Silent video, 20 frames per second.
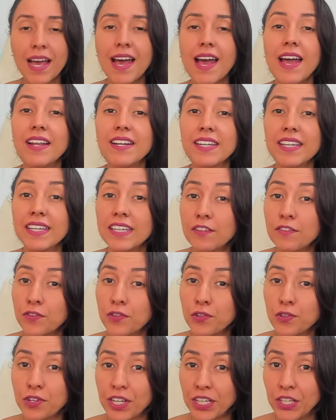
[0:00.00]
And if
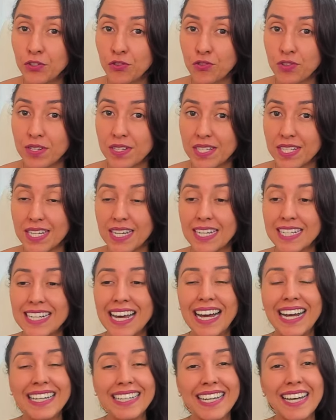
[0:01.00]
you're interested,
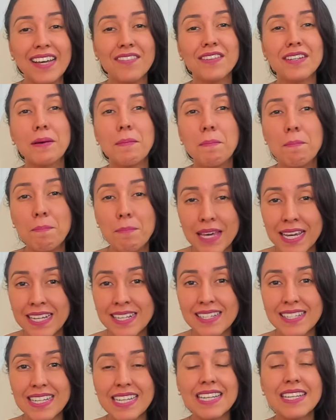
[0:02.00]
I have an
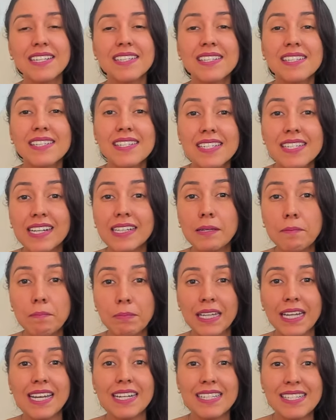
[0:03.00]
amazing study
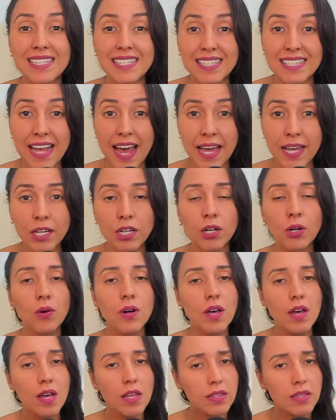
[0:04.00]
plan cycle